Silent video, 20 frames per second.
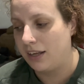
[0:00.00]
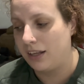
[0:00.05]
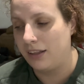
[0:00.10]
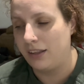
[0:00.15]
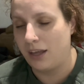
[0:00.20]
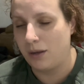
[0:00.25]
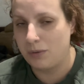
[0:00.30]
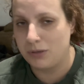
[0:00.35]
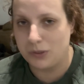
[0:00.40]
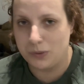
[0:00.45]

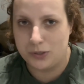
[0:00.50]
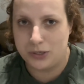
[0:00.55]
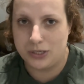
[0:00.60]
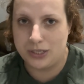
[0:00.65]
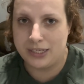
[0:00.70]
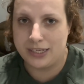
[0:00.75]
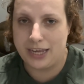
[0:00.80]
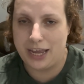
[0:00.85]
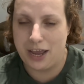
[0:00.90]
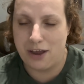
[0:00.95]
That was also a
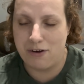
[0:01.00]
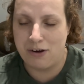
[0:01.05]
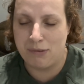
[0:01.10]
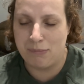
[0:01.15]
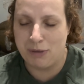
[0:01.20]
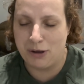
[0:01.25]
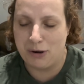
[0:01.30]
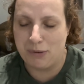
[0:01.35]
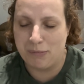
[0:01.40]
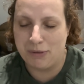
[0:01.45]
scary
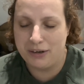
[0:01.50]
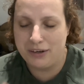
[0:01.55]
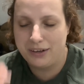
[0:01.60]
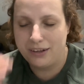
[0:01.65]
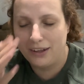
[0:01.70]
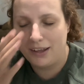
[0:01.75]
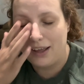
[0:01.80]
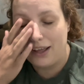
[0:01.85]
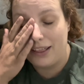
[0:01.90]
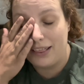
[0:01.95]
moment.
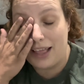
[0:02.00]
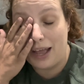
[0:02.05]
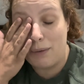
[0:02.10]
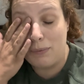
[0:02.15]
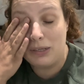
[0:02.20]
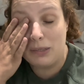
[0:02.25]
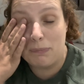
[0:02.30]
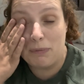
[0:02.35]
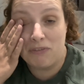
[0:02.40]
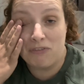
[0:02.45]
That
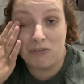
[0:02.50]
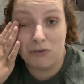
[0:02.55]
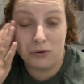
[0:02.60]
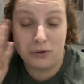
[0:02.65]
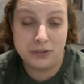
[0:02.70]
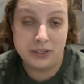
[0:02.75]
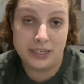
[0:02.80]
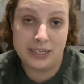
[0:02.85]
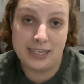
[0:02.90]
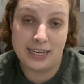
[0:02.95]
was before
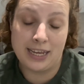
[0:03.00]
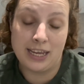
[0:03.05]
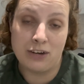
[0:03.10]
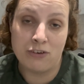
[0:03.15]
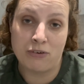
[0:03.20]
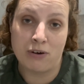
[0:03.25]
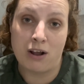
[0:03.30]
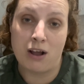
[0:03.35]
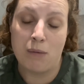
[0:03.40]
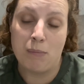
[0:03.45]
the ticket
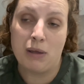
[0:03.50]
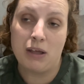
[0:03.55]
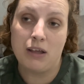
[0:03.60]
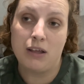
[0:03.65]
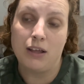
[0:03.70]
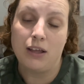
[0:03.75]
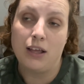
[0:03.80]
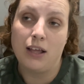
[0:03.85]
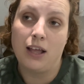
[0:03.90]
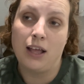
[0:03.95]
drama,
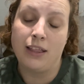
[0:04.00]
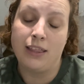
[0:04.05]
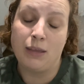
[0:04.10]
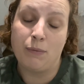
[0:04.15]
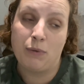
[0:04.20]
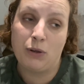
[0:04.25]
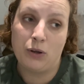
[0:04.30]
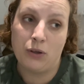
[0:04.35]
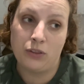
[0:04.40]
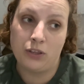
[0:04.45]
and then
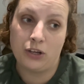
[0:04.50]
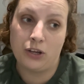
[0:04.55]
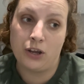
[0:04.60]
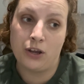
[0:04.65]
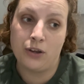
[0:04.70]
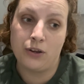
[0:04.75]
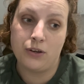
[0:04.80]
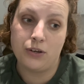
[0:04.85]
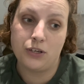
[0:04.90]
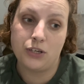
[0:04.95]
we got on the
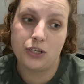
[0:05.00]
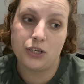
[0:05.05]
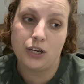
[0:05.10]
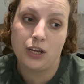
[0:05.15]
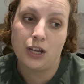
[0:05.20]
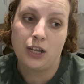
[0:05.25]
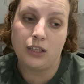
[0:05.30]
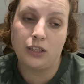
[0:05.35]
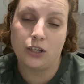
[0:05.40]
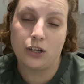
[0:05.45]
coach,
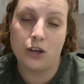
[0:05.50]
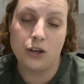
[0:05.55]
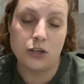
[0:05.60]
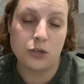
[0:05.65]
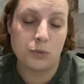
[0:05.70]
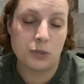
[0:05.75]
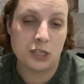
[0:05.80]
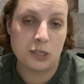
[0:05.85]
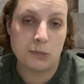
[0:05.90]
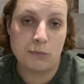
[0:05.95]
and the coach
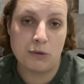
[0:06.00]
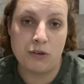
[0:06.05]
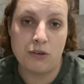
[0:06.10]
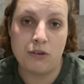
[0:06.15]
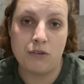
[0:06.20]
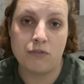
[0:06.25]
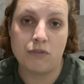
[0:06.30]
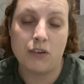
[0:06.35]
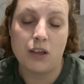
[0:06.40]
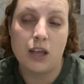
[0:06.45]
was
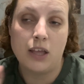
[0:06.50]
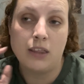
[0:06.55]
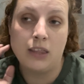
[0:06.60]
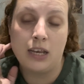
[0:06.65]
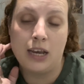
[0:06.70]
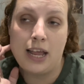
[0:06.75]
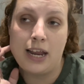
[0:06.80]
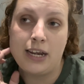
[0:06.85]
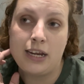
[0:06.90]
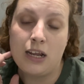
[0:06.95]
smooth. The
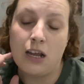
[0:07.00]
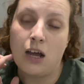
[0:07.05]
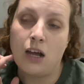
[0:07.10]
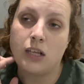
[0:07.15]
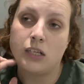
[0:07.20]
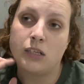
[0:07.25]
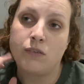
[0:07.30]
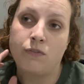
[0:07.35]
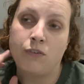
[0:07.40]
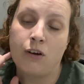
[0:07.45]
lady
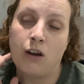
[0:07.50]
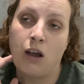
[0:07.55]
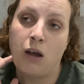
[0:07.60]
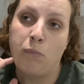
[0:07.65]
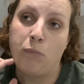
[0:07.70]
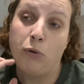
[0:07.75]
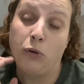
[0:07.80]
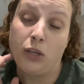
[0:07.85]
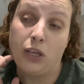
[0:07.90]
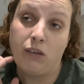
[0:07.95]
asked for our
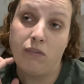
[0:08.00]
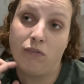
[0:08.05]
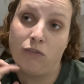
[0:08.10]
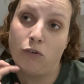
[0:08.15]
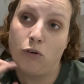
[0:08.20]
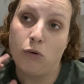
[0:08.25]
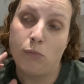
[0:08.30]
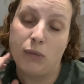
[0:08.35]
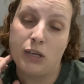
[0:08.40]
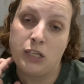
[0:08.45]
booking
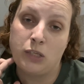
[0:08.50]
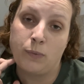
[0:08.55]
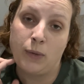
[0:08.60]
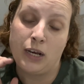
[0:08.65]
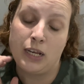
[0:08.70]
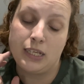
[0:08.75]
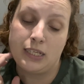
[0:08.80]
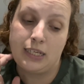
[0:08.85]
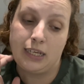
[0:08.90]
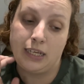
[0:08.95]
form as well
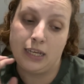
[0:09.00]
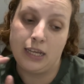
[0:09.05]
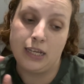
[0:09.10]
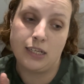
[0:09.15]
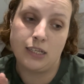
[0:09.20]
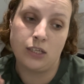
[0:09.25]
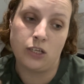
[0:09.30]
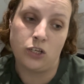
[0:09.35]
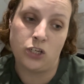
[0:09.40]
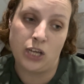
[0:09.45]
as tickets
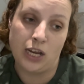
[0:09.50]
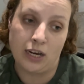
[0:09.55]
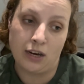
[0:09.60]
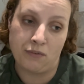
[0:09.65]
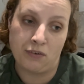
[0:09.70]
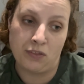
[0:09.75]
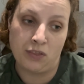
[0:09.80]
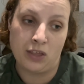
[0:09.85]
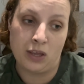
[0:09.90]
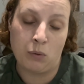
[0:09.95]
to check
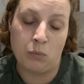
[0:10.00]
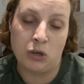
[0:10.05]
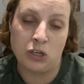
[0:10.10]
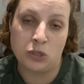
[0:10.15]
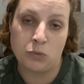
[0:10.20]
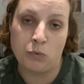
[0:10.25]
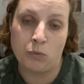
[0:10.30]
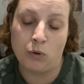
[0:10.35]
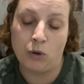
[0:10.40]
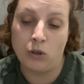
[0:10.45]
everything whilst
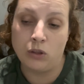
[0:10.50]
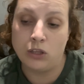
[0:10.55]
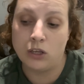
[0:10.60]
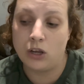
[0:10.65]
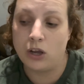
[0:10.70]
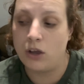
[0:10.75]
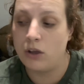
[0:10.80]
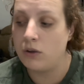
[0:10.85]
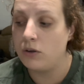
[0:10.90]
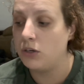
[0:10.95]
we were on the
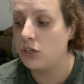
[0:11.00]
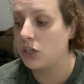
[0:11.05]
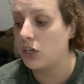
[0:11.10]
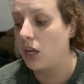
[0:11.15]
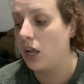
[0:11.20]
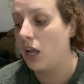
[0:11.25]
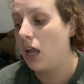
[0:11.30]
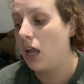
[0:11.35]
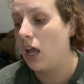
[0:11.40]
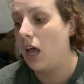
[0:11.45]
coach,
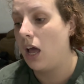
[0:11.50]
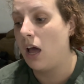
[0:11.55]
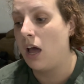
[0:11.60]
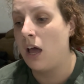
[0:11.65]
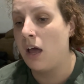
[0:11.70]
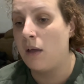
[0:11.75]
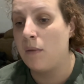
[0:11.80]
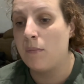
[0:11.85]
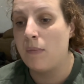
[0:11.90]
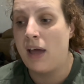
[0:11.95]

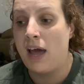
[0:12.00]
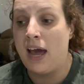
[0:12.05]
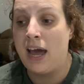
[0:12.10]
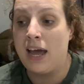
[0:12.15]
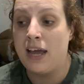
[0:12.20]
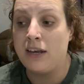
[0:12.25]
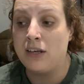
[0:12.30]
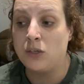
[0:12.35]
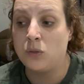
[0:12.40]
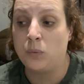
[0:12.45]

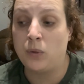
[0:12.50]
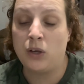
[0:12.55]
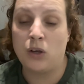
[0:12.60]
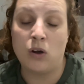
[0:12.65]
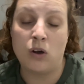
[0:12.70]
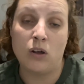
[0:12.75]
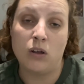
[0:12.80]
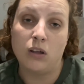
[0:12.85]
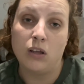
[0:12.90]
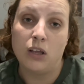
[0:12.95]
and we
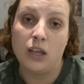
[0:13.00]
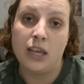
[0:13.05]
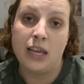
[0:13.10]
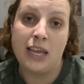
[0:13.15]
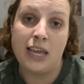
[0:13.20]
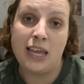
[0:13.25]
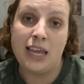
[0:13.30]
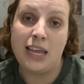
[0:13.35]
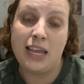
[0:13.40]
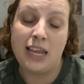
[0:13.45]
got
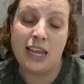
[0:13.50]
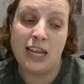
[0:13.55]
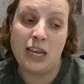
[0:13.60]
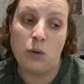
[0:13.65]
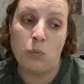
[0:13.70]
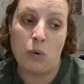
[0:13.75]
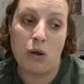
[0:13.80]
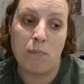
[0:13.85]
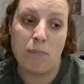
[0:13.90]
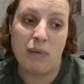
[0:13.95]
here in
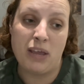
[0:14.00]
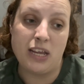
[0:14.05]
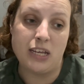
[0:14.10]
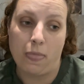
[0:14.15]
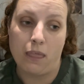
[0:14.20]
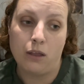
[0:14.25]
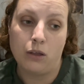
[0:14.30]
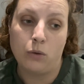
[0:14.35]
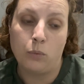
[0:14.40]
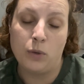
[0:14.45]
one piece,
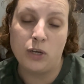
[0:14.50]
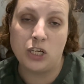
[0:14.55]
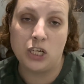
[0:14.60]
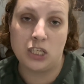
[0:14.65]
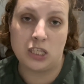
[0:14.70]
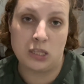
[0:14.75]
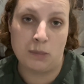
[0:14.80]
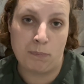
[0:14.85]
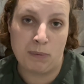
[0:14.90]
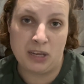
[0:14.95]
which is
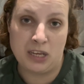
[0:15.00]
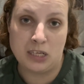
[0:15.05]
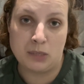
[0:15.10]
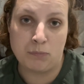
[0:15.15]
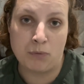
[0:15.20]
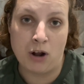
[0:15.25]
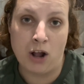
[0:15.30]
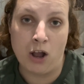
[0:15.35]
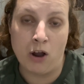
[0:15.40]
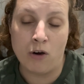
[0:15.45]
the biggest
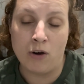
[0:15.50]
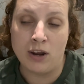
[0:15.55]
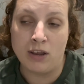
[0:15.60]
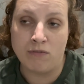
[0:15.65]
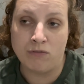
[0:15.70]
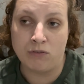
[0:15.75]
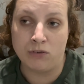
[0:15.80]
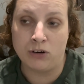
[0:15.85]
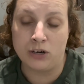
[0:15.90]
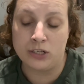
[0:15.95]
priority
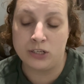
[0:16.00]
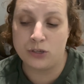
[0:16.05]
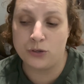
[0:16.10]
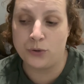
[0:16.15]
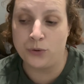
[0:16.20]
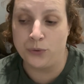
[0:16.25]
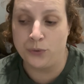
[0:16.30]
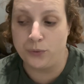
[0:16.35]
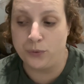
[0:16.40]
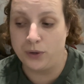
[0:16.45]
for us
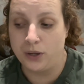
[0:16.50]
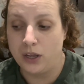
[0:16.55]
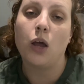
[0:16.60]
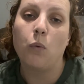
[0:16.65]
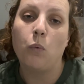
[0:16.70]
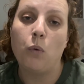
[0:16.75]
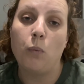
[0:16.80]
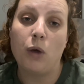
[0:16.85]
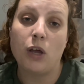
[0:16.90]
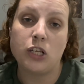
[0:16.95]
all.
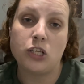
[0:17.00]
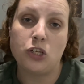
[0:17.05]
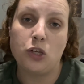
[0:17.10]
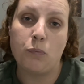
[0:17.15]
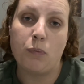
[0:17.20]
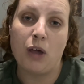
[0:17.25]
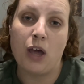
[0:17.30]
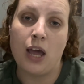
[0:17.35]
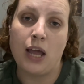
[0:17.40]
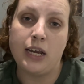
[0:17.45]
We were
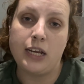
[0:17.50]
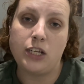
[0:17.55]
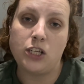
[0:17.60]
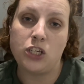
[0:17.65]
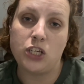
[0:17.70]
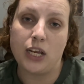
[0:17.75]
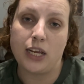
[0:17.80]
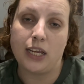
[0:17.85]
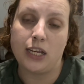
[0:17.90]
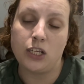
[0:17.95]
super early to
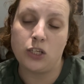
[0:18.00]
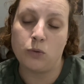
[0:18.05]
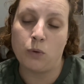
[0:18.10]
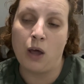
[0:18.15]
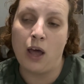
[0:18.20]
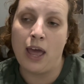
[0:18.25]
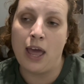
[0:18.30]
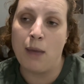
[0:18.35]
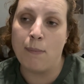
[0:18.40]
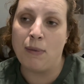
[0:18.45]
check into our
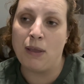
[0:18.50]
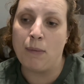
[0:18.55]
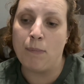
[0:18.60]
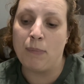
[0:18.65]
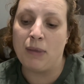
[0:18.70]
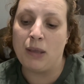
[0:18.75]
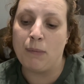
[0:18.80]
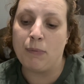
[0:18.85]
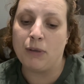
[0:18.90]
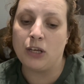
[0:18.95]

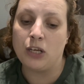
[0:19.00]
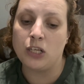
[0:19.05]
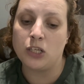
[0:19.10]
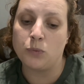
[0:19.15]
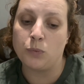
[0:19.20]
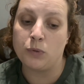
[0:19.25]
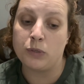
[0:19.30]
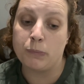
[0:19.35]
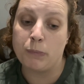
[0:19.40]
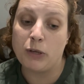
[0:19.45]
Airbnb because we're
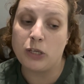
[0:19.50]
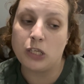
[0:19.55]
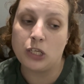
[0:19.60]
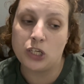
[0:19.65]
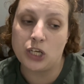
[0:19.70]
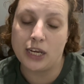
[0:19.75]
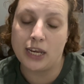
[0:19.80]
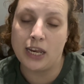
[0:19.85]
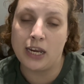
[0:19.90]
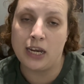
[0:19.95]
supposed to
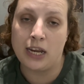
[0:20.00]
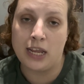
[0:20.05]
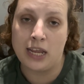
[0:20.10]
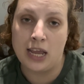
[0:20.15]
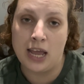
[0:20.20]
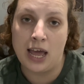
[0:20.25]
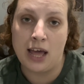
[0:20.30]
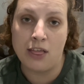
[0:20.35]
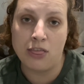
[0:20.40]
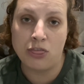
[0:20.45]
check in here
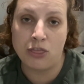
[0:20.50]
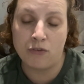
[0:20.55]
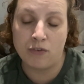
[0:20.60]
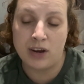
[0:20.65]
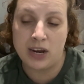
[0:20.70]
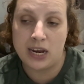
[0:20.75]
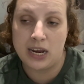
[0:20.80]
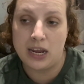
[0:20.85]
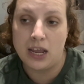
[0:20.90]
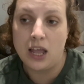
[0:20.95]
at
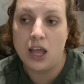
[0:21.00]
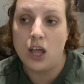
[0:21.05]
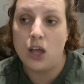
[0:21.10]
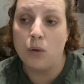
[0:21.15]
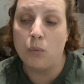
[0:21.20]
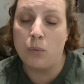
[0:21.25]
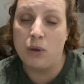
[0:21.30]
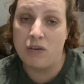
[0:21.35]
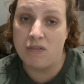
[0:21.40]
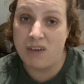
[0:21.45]
3.
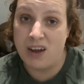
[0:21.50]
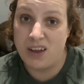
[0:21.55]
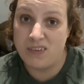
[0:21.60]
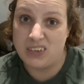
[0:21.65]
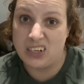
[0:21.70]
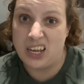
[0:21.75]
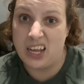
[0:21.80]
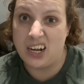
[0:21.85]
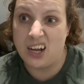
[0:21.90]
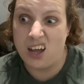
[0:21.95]
We arrived at
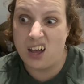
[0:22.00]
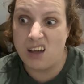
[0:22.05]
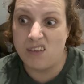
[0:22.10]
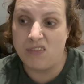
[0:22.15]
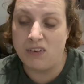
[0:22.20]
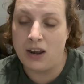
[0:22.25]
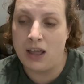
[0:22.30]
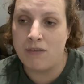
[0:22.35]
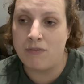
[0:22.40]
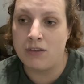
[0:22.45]
like
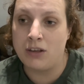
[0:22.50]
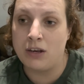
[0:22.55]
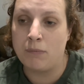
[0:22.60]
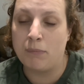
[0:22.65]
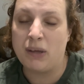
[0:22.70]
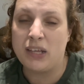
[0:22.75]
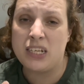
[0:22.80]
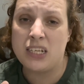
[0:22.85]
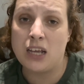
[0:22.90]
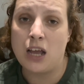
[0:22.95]
11:30. By
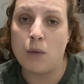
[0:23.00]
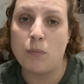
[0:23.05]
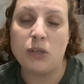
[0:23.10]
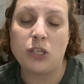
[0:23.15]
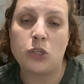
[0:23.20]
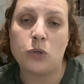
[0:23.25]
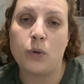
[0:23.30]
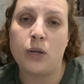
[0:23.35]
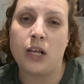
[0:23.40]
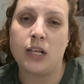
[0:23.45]
the time we
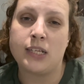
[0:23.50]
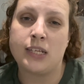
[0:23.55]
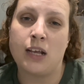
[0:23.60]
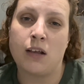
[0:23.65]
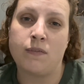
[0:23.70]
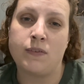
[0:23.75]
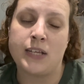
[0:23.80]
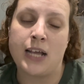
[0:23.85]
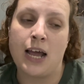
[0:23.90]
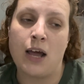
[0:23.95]
sorted
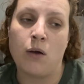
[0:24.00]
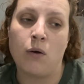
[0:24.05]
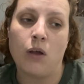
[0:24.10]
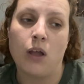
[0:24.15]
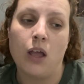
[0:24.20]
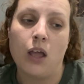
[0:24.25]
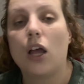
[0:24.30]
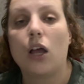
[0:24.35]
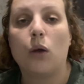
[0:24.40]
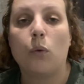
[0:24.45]
ourselves out,
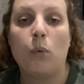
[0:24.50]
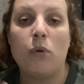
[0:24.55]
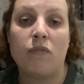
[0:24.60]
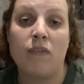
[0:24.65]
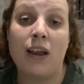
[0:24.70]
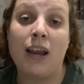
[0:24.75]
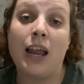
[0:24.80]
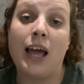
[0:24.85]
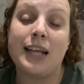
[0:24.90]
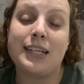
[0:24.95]
we
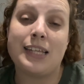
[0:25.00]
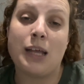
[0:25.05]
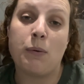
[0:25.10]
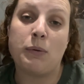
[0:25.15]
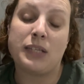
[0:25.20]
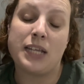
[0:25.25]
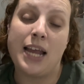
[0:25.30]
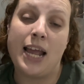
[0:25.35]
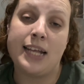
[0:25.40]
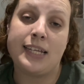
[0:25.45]
realised there
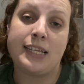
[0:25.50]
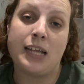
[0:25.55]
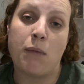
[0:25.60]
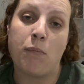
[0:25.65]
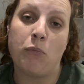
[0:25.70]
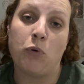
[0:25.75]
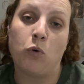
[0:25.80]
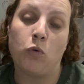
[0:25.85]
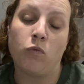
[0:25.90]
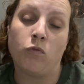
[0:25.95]
was an SM
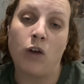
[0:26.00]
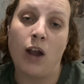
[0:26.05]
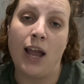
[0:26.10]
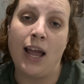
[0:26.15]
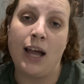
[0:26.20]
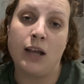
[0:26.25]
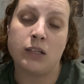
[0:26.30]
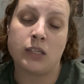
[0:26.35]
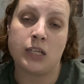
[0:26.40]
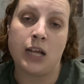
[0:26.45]
mall right
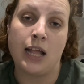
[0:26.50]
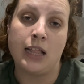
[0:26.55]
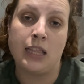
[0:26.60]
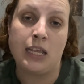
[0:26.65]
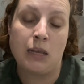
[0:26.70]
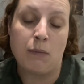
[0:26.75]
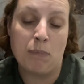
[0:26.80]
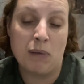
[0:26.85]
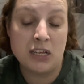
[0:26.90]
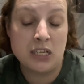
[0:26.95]
outside
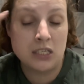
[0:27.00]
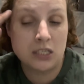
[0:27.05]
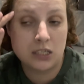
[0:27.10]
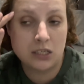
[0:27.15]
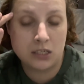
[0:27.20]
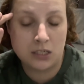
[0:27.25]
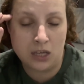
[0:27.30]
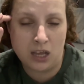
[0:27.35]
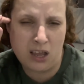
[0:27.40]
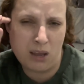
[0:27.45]
the bus
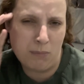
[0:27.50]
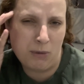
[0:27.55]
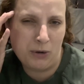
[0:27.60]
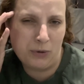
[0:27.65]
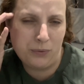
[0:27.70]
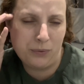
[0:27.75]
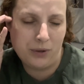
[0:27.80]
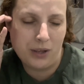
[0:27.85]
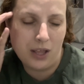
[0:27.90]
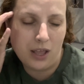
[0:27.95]

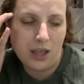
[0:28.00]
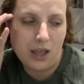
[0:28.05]
terminal.